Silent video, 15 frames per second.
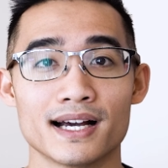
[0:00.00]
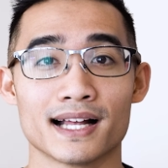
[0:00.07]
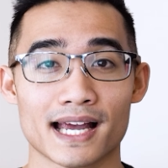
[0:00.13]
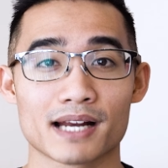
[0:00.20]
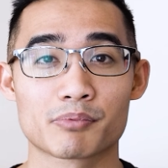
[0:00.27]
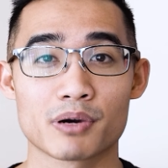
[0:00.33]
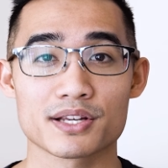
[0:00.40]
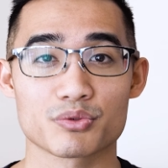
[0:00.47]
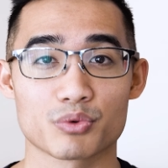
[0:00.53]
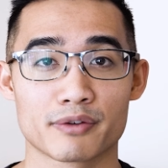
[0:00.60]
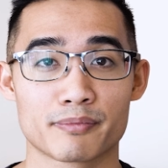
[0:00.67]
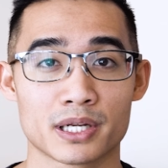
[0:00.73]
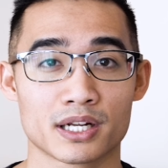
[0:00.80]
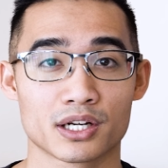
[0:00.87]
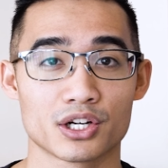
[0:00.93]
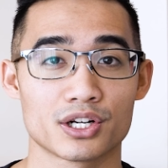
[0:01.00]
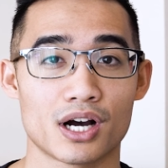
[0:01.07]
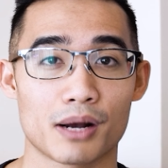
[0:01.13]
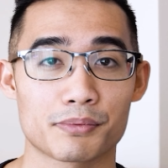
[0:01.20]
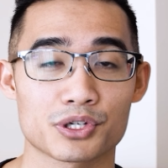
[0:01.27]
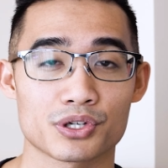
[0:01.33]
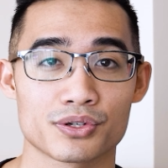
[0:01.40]
A leg press would have been a good
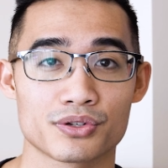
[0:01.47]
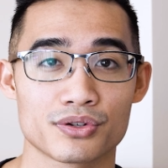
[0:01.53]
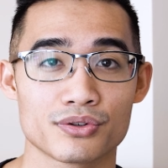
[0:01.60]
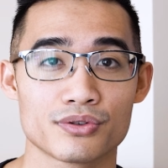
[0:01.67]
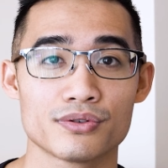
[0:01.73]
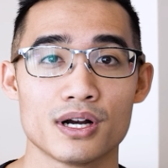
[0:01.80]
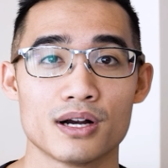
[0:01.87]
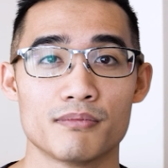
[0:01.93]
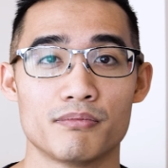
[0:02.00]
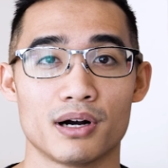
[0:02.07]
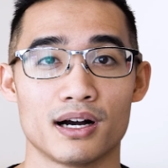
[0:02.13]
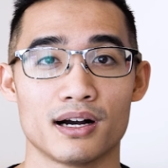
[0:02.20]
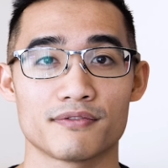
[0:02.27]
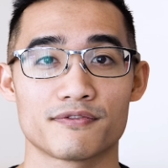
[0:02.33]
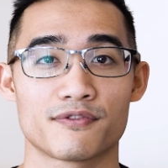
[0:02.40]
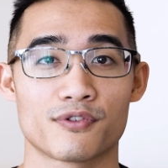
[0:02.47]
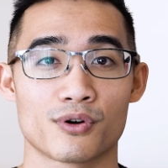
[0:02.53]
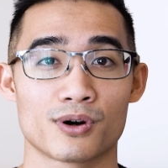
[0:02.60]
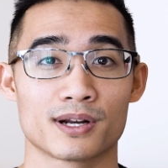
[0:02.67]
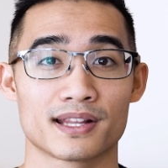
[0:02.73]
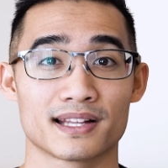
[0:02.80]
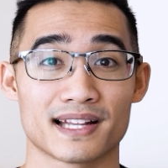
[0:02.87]
option too, but
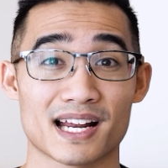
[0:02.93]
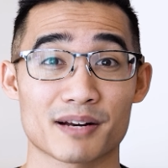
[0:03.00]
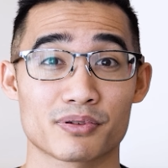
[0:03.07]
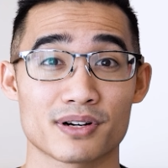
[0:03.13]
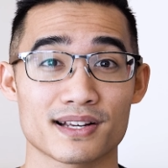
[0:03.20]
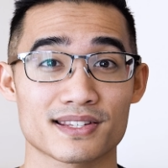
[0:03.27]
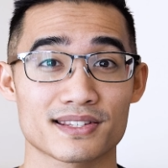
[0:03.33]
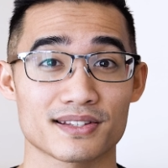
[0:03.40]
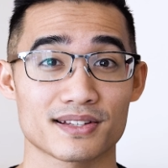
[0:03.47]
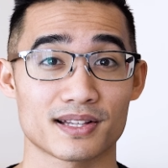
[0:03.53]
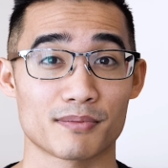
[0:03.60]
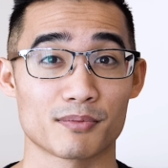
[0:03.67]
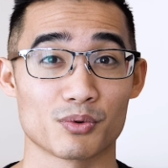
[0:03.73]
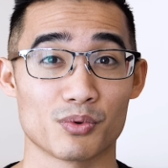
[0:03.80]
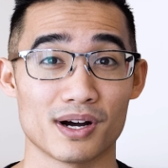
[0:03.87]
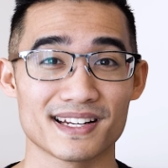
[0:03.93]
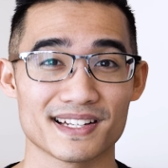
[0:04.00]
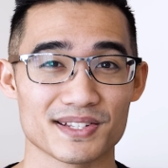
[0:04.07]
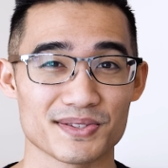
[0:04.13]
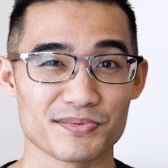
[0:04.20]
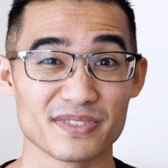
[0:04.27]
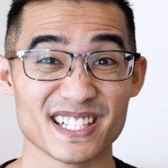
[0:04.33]
for the leg press, number one,
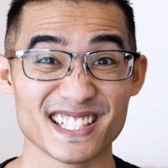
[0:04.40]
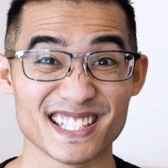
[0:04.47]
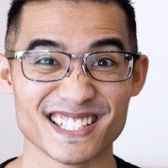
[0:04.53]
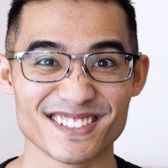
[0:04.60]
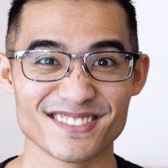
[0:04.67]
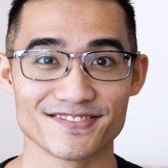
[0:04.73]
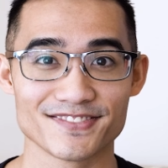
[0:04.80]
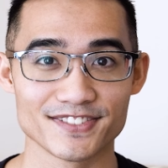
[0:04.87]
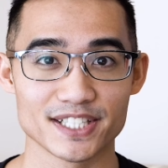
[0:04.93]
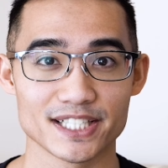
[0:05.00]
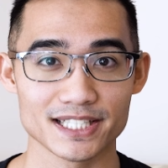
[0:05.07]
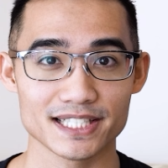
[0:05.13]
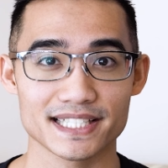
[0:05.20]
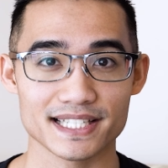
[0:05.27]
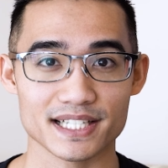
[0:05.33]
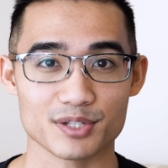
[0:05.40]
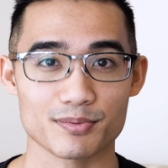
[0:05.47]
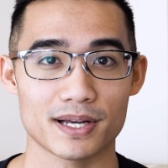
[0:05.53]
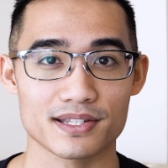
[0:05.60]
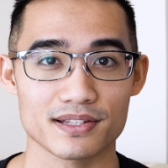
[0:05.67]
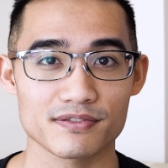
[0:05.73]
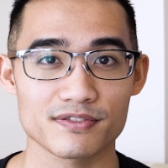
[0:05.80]
it's really
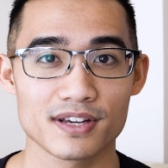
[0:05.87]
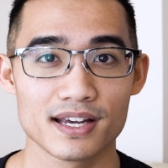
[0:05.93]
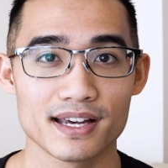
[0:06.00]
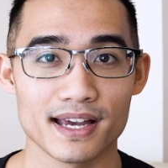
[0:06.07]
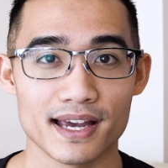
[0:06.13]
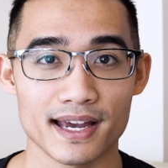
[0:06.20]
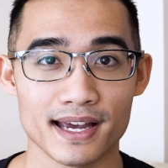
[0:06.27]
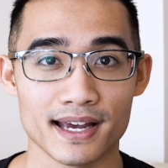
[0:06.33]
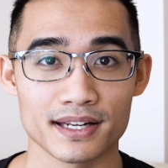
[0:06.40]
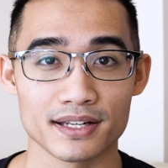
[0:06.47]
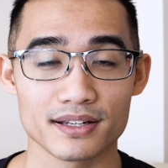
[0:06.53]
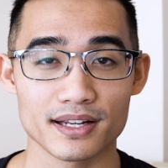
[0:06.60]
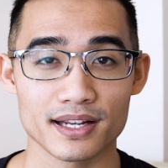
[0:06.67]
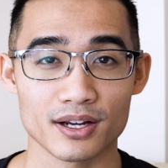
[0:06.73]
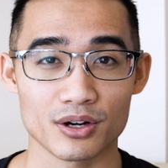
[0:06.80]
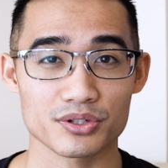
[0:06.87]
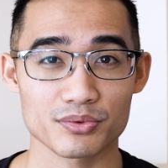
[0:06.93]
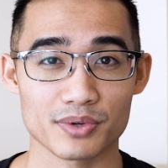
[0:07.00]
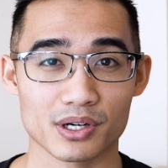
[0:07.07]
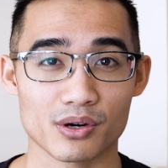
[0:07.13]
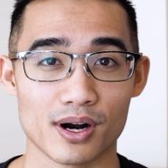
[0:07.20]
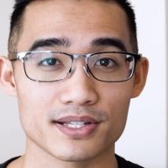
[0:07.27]
expensive. And it also
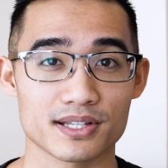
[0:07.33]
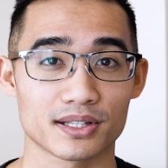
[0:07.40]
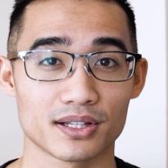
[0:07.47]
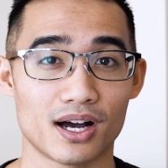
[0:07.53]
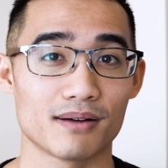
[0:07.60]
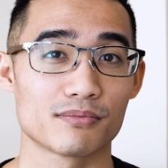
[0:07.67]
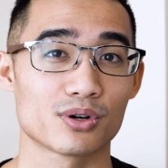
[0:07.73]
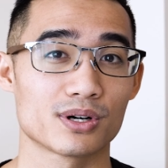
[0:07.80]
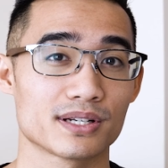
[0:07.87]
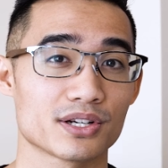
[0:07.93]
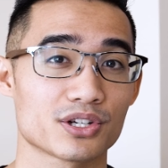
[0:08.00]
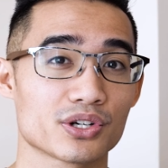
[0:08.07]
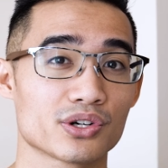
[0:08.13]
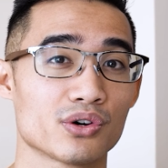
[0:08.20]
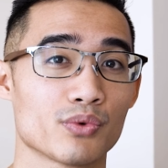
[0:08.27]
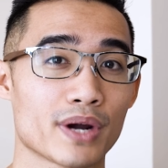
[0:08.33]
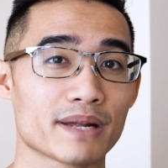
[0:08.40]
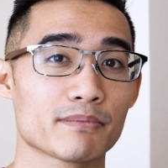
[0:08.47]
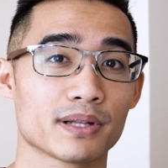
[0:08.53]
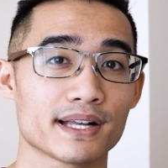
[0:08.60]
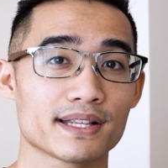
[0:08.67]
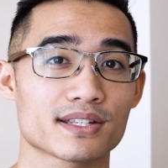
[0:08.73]
requires a lot more additional
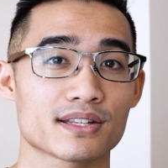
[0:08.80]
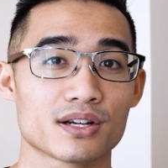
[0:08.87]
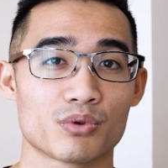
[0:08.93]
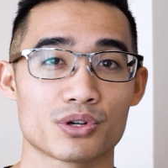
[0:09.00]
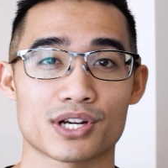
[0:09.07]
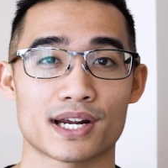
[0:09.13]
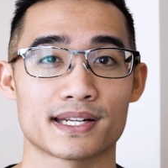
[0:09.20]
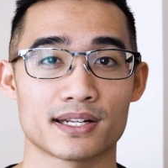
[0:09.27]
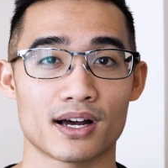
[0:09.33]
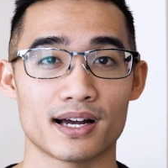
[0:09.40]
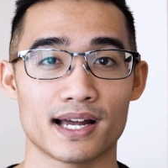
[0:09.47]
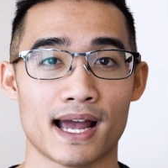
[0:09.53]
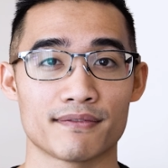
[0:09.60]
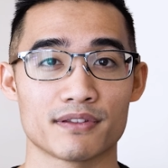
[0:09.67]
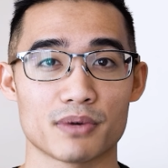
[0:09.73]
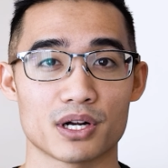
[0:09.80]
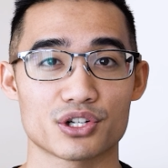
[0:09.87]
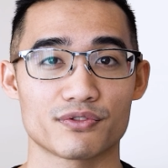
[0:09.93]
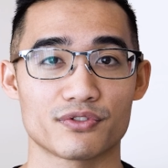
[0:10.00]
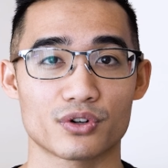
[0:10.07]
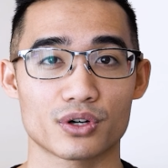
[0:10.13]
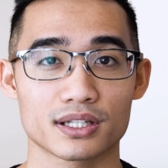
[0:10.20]
weight plates, which I did not have the
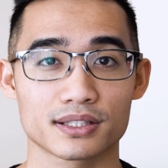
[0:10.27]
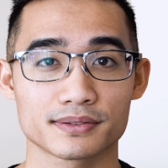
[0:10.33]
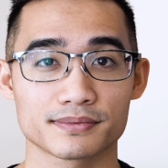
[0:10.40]
budget for.